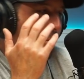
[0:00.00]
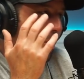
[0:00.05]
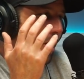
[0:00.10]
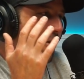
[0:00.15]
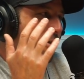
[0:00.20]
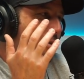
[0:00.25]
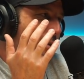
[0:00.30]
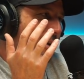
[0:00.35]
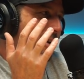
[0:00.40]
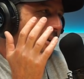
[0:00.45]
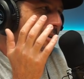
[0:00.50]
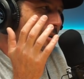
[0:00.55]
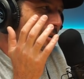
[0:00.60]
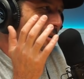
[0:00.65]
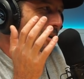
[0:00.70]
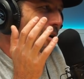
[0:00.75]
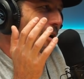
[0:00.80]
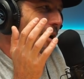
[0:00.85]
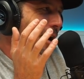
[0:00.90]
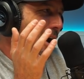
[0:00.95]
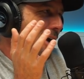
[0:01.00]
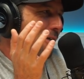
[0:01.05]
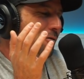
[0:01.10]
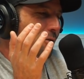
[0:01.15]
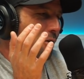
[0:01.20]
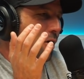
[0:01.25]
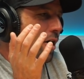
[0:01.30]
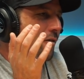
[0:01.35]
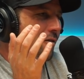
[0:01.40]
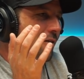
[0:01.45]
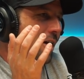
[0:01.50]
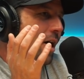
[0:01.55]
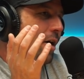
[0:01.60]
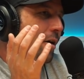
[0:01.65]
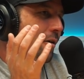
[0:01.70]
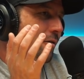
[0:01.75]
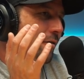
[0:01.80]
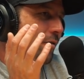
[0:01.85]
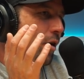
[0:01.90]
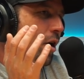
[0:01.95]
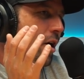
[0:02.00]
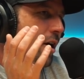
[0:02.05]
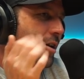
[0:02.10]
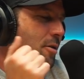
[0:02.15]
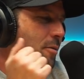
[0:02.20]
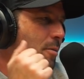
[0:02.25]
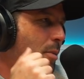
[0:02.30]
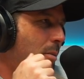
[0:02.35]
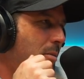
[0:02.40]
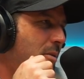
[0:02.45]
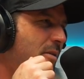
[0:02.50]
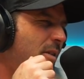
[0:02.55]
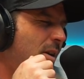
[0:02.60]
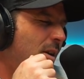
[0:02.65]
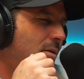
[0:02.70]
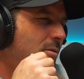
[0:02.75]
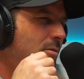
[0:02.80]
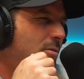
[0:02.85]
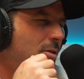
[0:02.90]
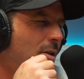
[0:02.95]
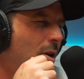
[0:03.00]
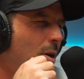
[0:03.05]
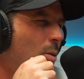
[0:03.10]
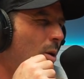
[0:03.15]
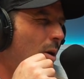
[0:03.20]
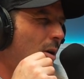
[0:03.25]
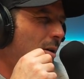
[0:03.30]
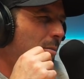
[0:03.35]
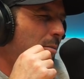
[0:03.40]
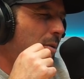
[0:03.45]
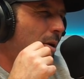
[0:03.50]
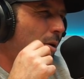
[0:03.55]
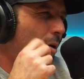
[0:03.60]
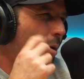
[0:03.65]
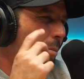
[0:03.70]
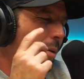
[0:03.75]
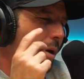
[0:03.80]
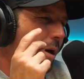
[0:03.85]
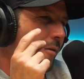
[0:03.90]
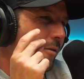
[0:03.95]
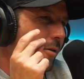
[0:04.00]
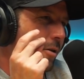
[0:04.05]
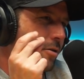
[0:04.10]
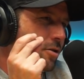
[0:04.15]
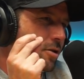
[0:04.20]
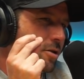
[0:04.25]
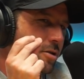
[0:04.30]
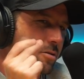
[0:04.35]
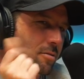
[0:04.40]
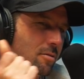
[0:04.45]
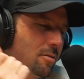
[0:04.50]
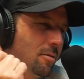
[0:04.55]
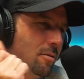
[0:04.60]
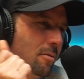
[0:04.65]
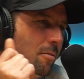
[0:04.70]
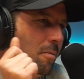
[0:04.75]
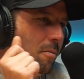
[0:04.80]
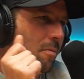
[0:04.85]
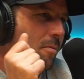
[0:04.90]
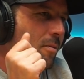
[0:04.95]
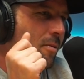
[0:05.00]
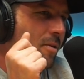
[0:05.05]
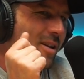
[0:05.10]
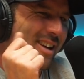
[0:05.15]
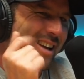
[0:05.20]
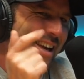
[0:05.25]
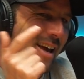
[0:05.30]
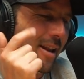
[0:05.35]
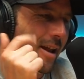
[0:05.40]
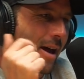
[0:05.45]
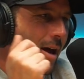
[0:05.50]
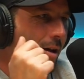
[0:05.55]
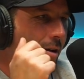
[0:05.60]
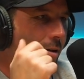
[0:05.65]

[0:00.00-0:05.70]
but I, I think, think, you are. After half an hour of flying, you probably think, do you know what? It'd be a lot better if I could just get there.